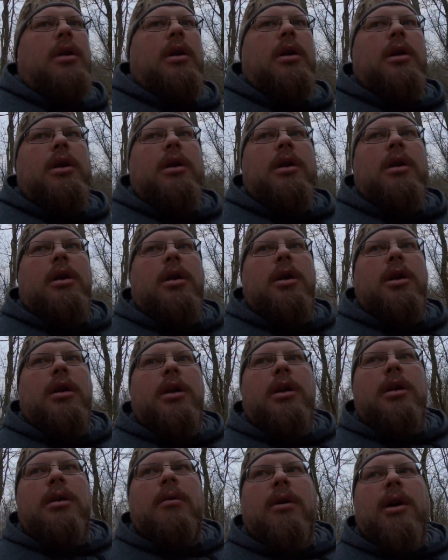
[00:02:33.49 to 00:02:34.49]

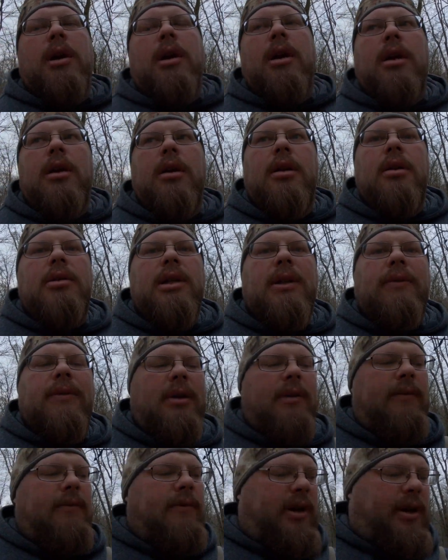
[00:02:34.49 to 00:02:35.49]
and we're going to see if we can
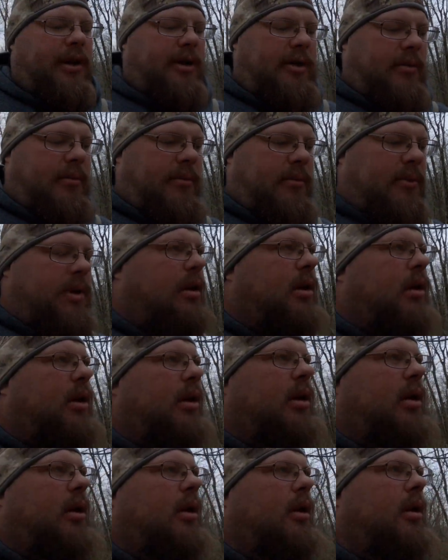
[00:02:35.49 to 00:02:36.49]
find him.
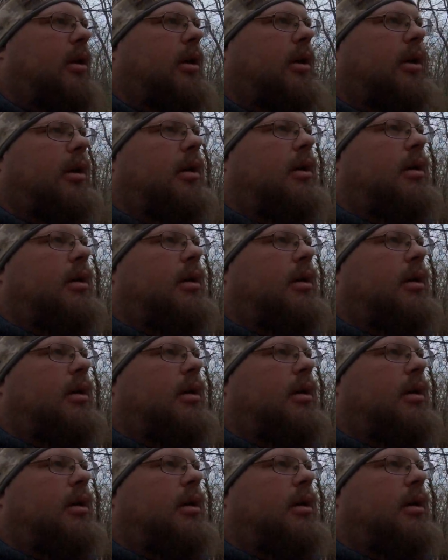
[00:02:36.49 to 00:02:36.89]
And, uh,